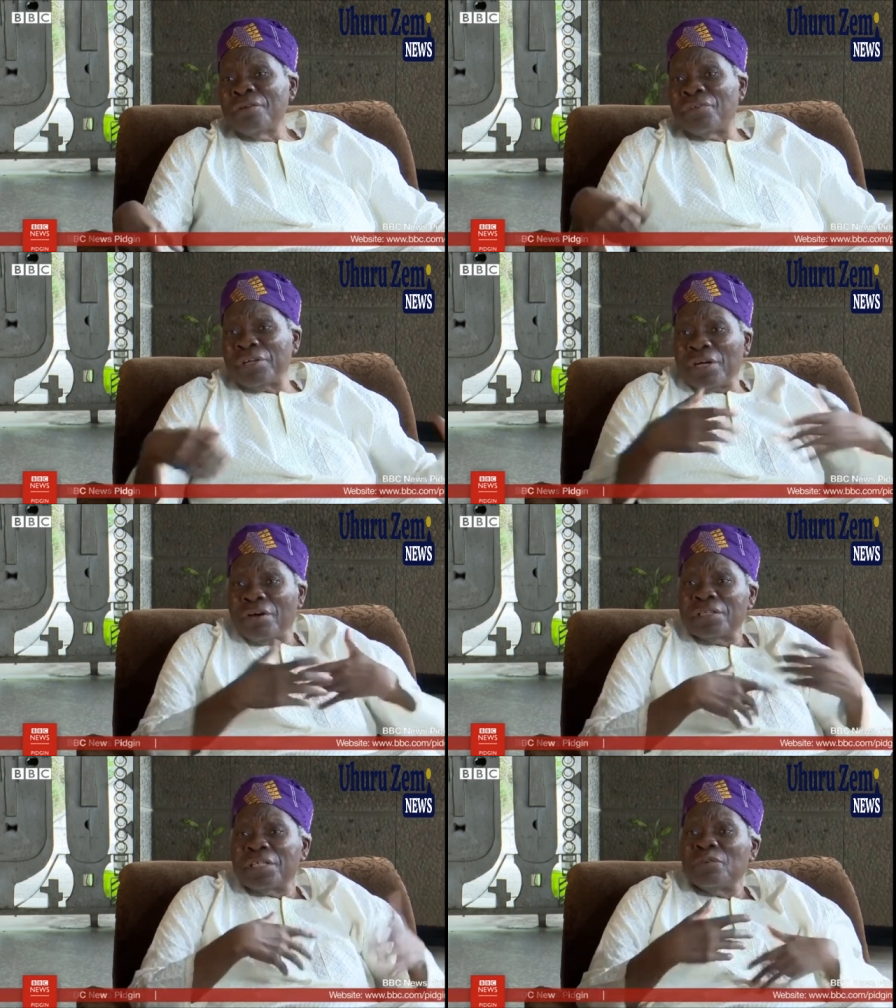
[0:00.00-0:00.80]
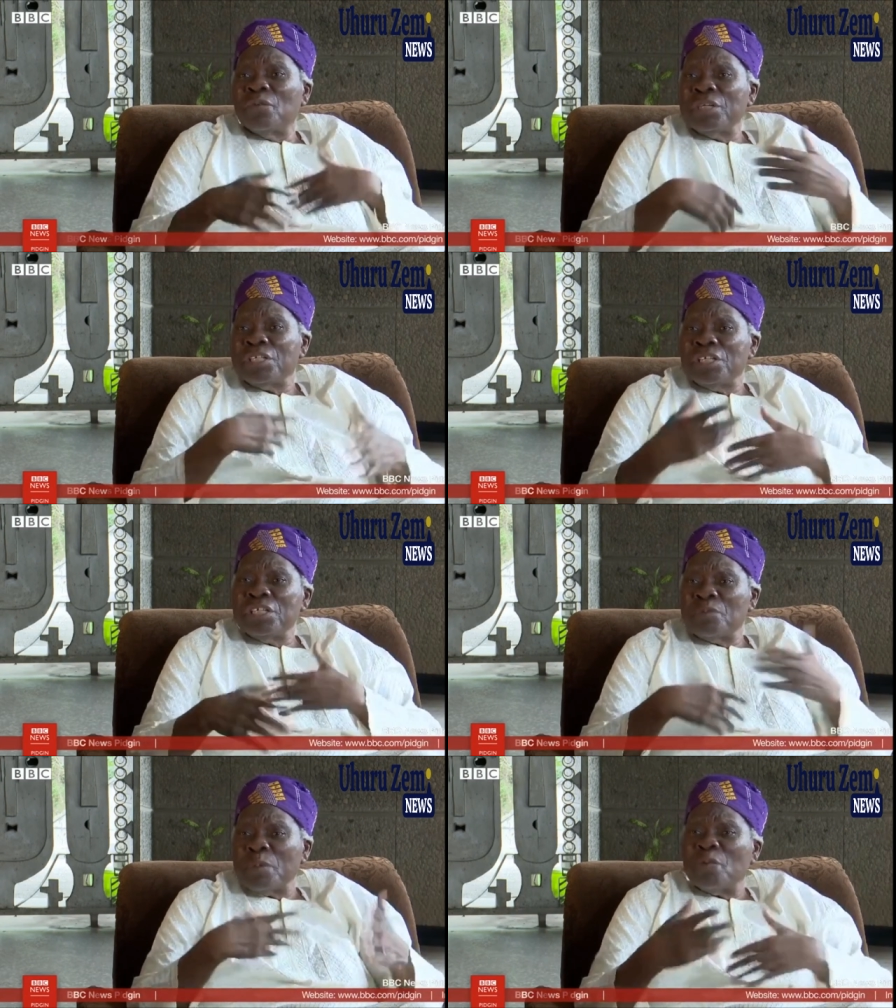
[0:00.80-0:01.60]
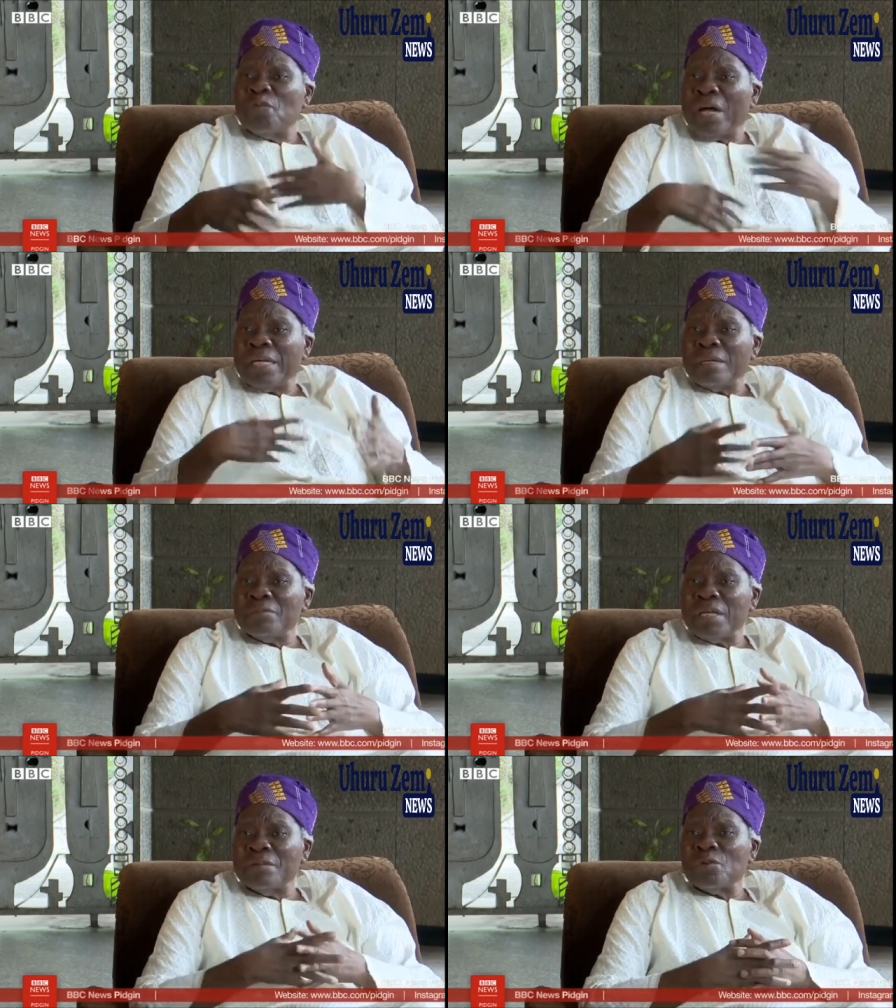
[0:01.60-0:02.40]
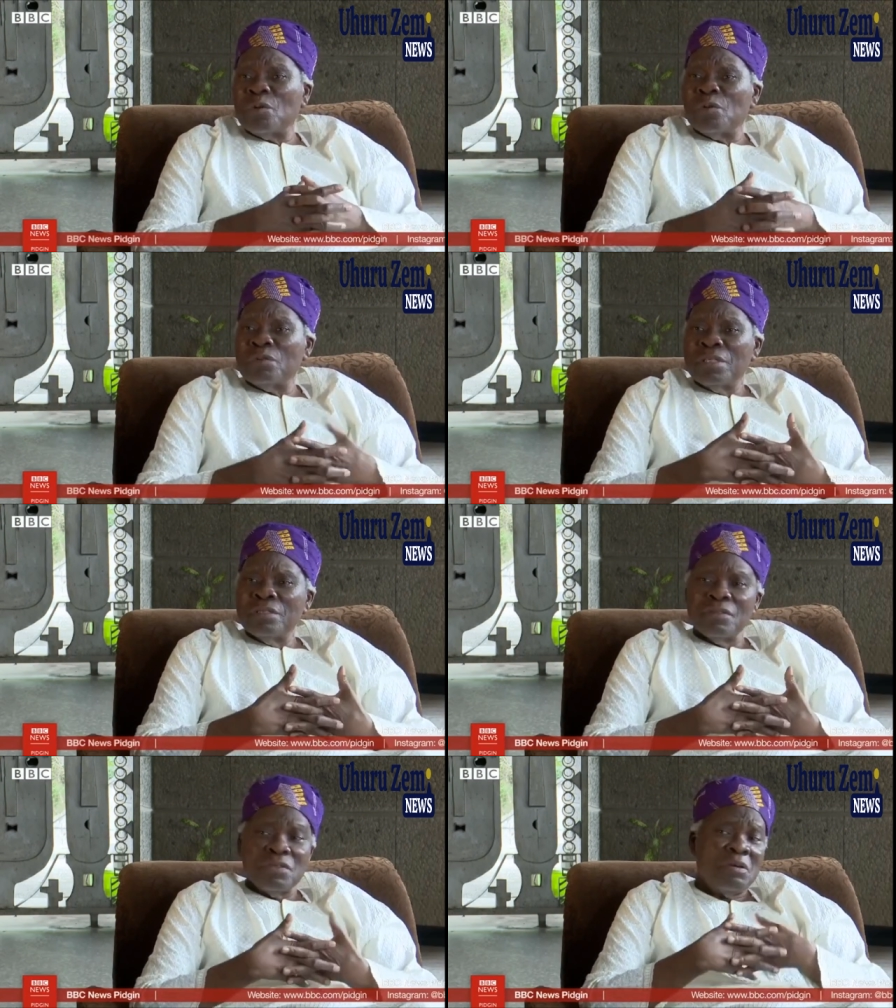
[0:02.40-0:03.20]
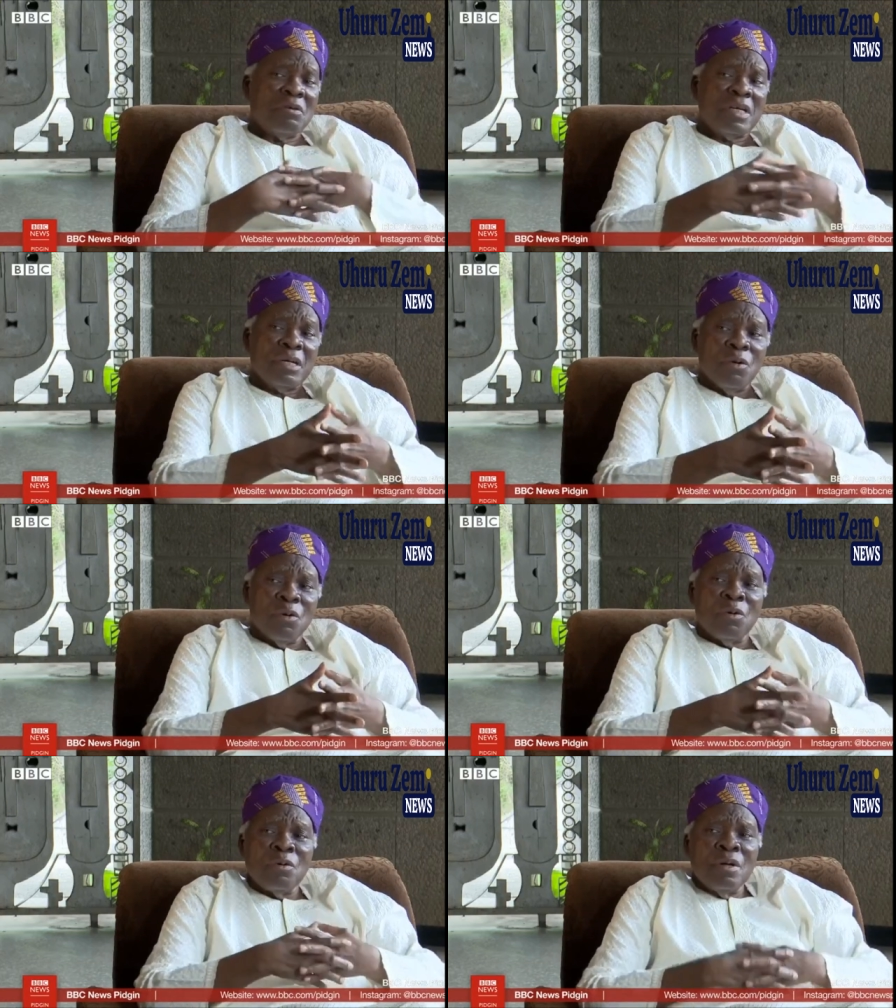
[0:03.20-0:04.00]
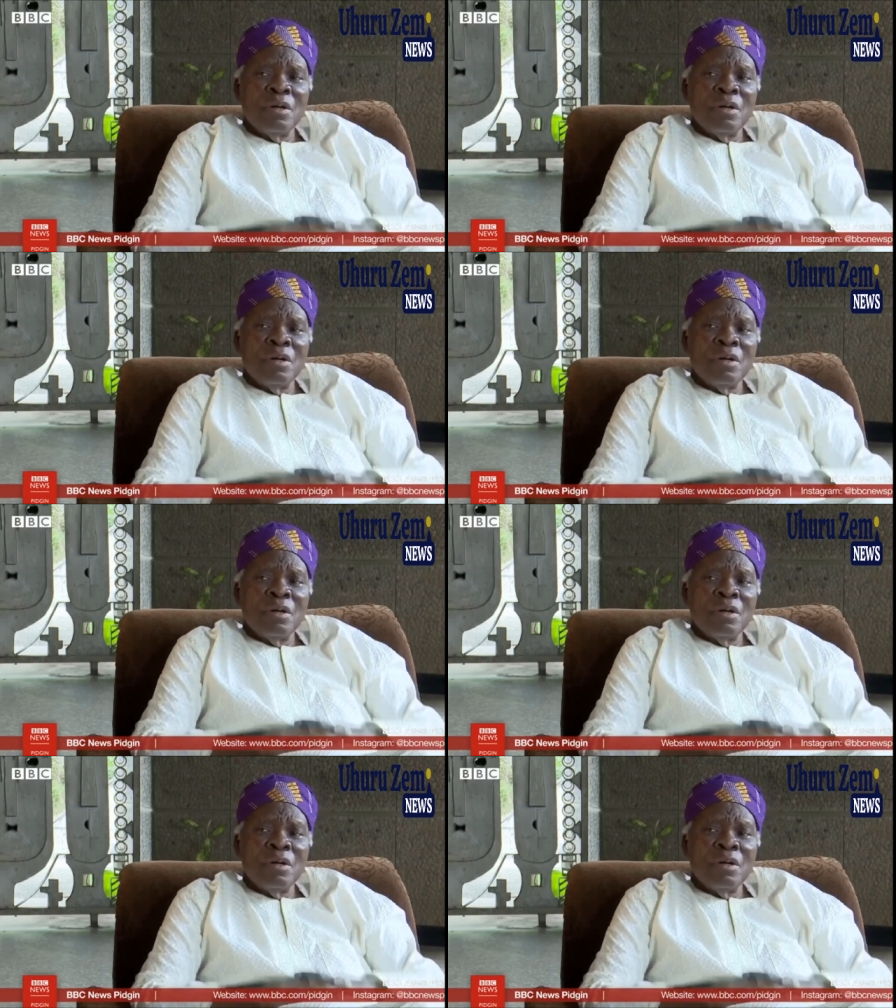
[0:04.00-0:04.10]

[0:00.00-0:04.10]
for the country in which these people find themselves to, to say, okay, go.